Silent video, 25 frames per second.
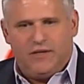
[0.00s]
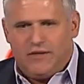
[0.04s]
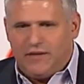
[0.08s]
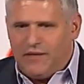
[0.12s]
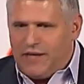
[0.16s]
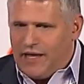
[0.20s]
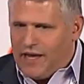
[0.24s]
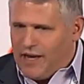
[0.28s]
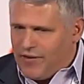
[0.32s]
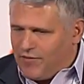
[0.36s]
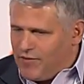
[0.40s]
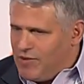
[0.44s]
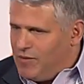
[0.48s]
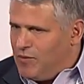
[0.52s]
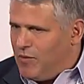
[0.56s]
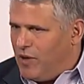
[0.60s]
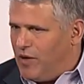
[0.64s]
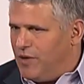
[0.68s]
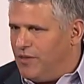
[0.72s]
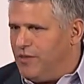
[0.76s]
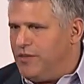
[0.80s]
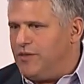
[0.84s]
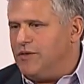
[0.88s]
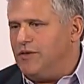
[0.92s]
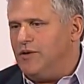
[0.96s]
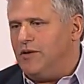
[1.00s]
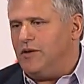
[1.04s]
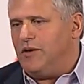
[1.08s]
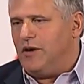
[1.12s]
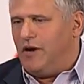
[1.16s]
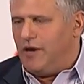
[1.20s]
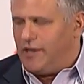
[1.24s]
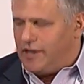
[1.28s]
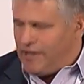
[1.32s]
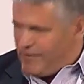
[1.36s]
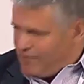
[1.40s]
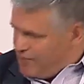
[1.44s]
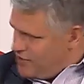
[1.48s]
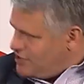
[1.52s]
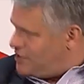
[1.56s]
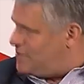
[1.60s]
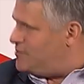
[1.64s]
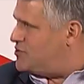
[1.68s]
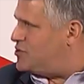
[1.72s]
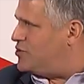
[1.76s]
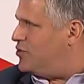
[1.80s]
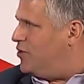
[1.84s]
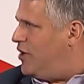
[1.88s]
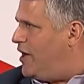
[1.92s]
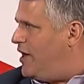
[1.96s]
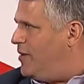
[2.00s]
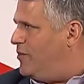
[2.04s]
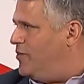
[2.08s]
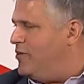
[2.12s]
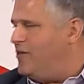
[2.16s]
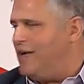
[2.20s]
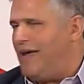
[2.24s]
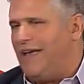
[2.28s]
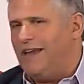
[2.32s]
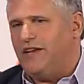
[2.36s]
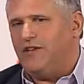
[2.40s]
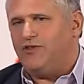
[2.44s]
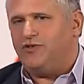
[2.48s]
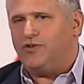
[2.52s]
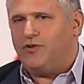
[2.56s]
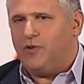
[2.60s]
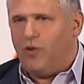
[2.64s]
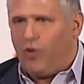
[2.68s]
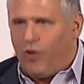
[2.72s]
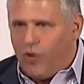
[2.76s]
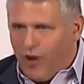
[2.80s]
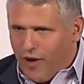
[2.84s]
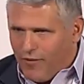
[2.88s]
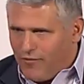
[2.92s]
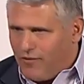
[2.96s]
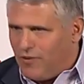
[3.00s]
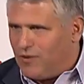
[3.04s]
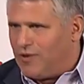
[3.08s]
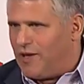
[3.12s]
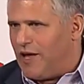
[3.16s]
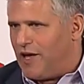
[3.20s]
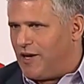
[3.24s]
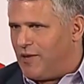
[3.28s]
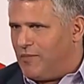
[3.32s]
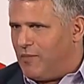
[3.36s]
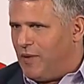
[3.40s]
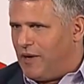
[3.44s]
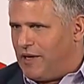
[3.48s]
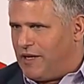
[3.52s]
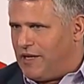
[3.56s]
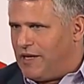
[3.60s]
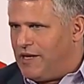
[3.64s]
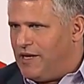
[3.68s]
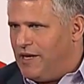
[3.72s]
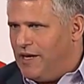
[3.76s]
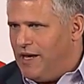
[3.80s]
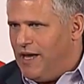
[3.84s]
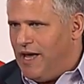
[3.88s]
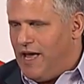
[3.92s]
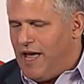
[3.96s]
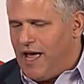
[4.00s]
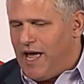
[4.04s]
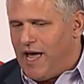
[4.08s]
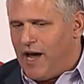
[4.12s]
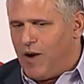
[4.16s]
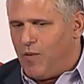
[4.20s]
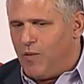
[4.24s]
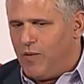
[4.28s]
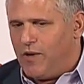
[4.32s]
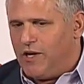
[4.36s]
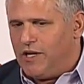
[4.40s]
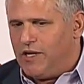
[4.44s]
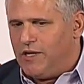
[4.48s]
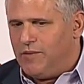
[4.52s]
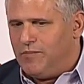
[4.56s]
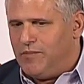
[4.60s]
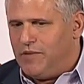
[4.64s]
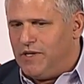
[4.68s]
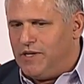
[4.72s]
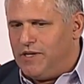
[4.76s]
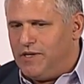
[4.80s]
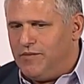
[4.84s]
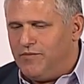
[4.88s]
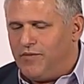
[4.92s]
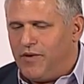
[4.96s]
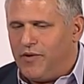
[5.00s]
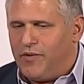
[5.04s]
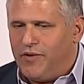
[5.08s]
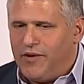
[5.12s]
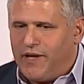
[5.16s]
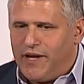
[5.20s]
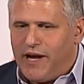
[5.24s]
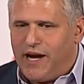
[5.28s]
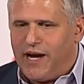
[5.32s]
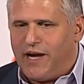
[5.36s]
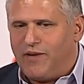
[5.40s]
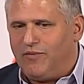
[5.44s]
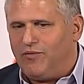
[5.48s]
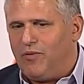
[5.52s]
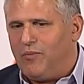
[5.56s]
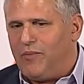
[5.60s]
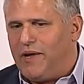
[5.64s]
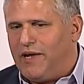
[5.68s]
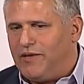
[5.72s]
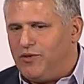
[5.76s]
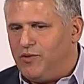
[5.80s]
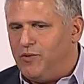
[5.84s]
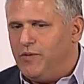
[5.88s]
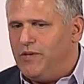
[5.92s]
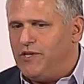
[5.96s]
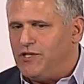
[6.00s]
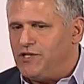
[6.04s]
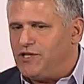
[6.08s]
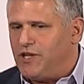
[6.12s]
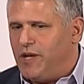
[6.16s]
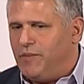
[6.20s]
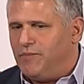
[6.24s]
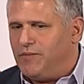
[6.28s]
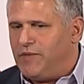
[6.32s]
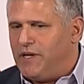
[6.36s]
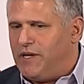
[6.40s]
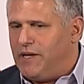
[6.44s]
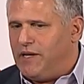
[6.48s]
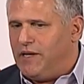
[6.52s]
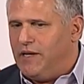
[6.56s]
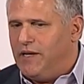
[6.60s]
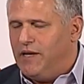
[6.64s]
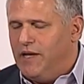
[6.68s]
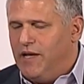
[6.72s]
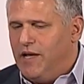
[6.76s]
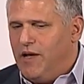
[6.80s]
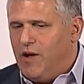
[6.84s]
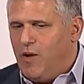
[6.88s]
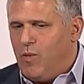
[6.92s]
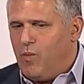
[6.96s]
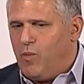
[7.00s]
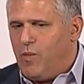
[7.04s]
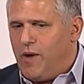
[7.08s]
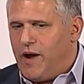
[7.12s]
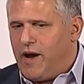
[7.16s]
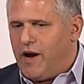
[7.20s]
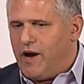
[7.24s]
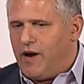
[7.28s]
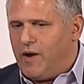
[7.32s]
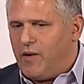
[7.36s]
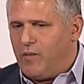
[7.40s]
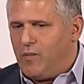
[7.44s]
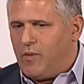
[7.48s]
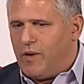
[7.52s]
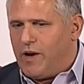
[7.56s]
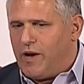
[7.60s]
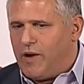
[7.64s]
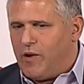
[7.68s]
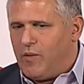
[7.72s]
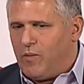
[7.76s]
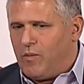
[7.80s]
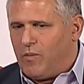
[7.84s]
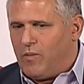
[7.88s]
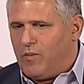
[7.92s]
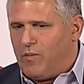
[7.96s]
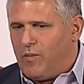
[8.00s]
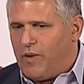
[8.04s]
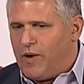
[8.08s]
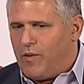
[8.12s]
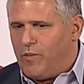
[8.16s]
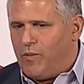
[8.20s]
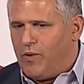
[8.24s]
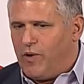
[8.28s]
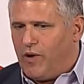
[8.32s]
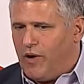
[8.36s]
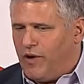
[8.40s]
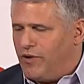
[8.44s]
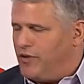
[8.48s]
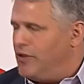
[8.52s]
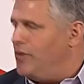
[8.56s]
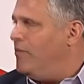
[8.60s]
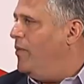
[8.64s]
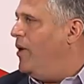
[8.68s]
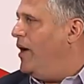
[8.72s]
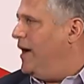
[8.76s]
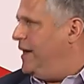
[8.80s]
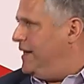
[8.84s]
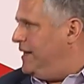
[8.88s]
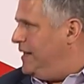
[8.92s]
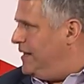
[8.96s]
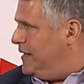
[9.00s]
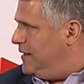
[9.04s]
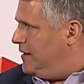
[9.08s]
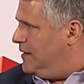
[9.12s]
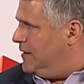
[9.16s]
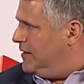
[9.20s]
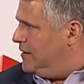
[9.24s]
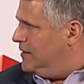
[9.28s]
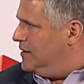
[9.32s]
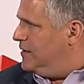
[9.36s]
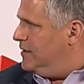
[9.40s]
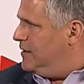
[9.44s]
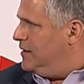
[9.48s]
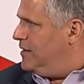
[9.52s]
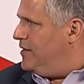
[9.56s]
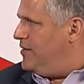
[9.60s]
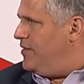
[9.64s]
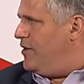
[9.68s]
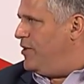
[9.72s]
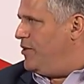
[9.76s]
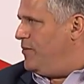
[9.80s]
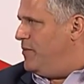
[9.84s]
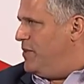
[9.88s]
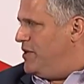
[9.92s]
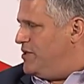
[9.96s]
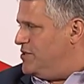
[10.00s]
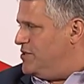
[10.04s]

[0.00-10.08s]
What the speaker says: every month on every subscriber, and it's an awful lot of money, and we're going to be very careful about doing something where we're undermining their business.